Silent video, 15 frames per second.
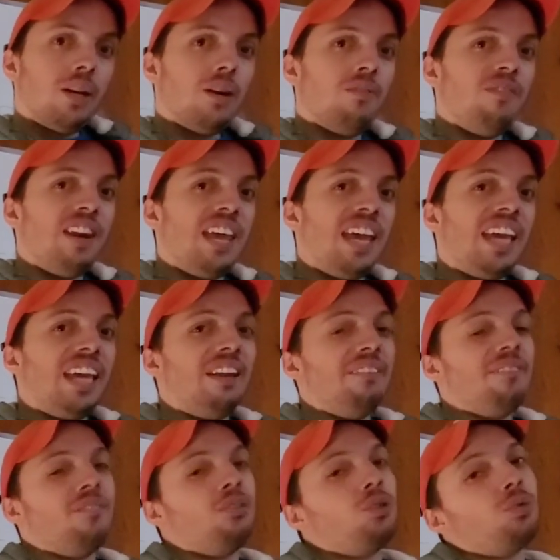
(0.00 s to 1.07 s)
of
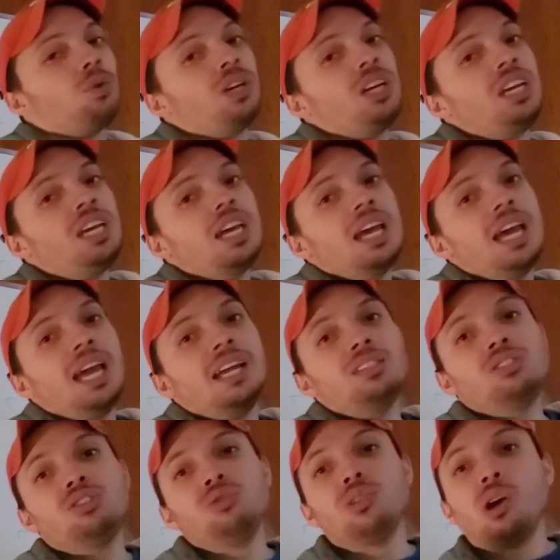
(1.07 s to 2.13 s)
negative 3
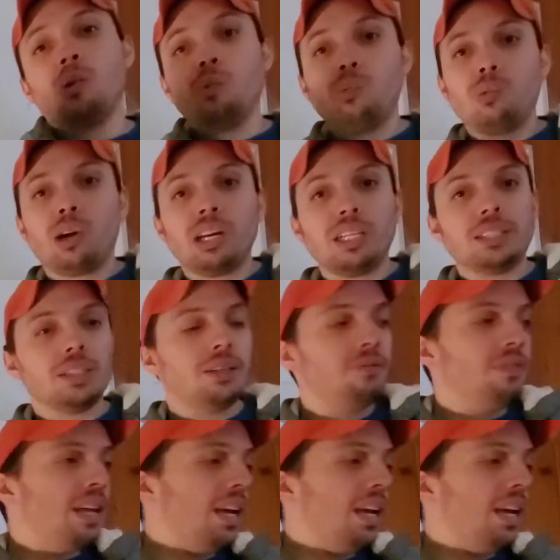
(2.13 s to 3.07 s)
and to the right of